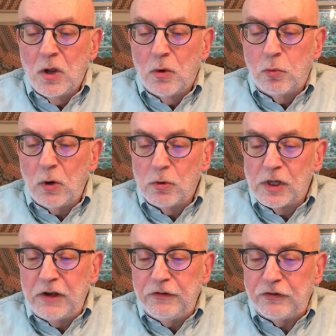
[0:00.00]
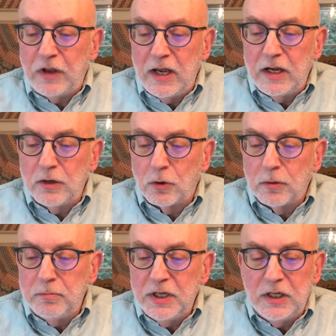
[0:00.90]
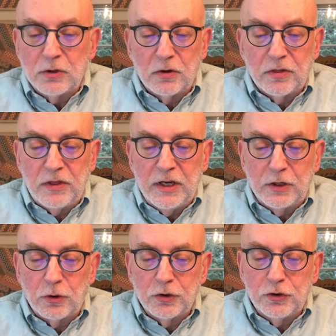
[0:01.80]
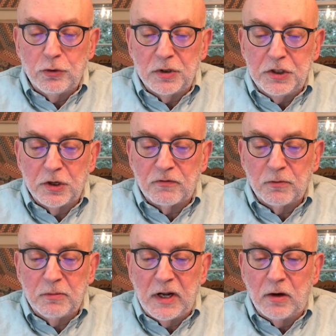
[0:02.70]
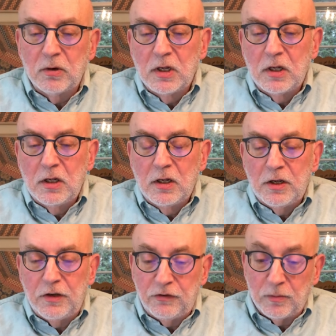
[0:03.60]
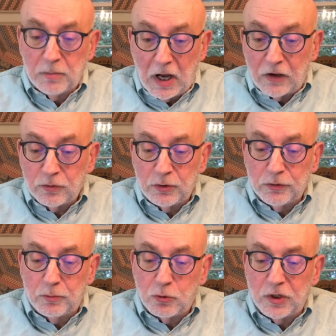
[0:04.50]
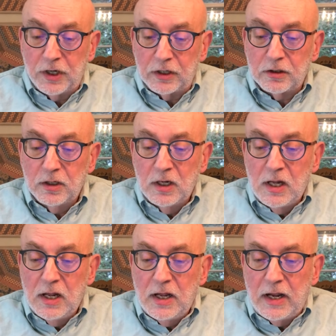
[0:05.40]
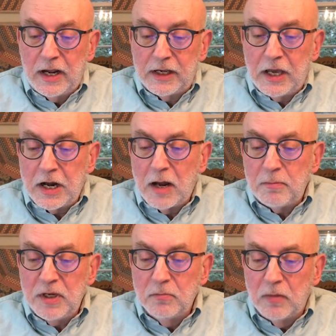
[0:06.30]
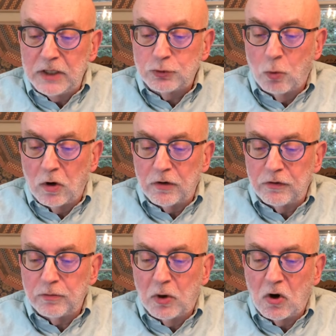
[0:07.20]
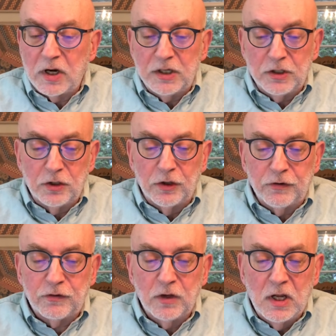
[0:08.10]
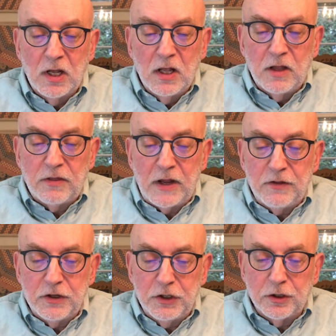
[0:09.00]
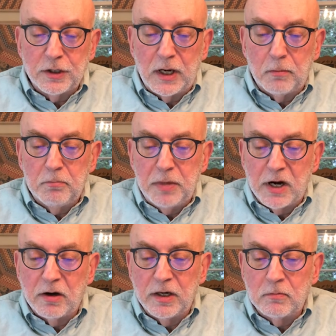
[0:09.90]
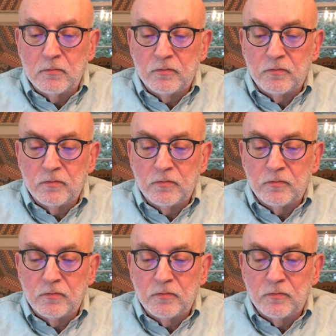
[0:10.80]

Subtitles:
What will I say or be or think or do a year from now is impossible to predict. It cannot be much worse, barring illness, than the year now buried.